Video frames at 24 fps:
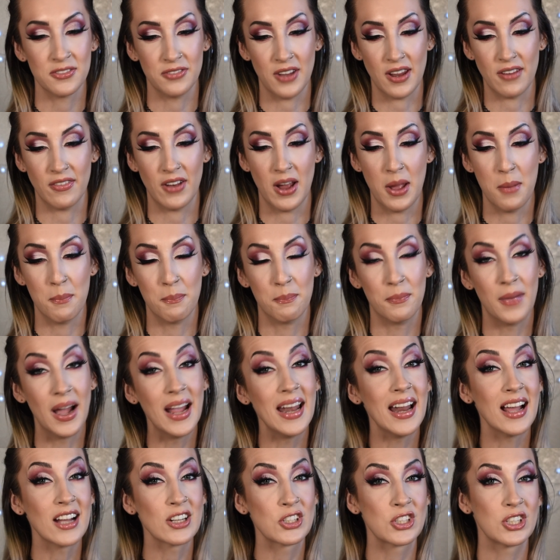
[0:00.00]
favorite might
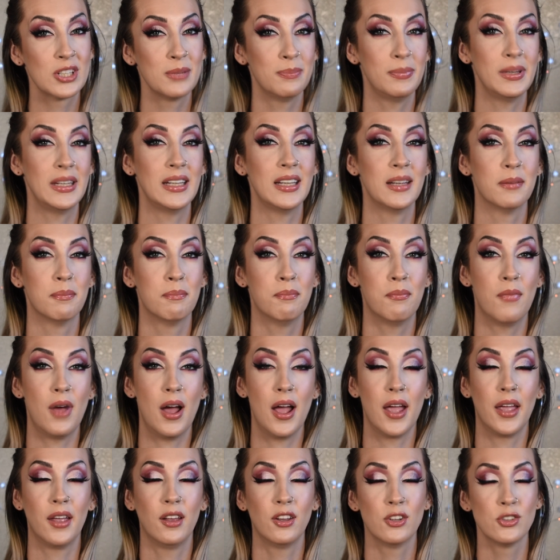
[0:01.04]
actually be
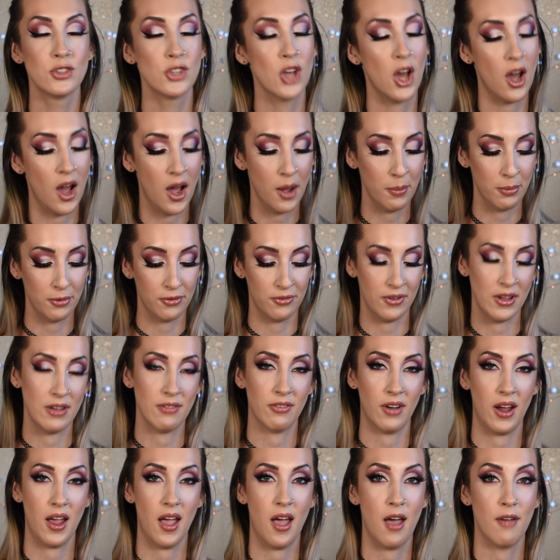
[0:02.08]
my top
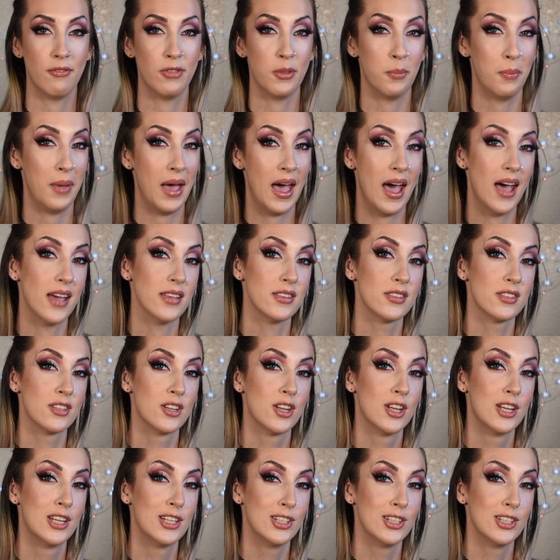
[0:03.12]
favorite of the past